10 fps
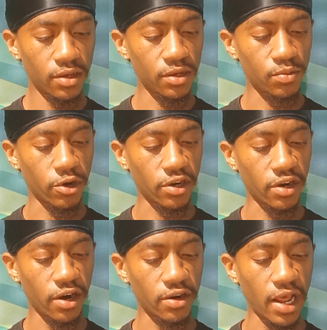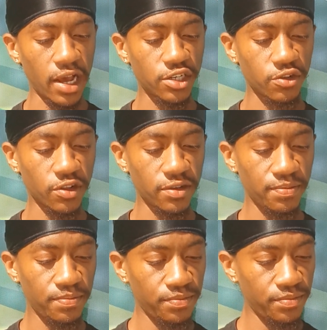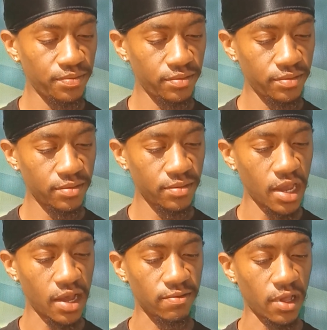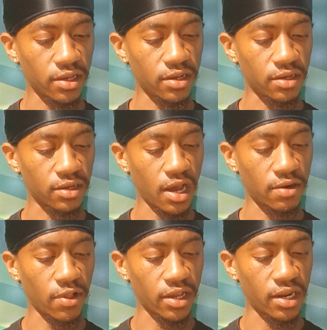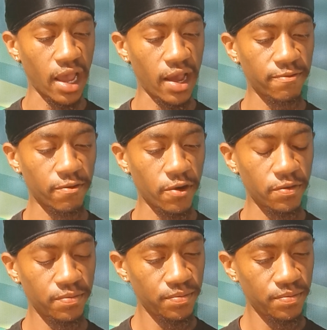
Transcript: Could wear your hair naturally. You have like a kind of like an afro.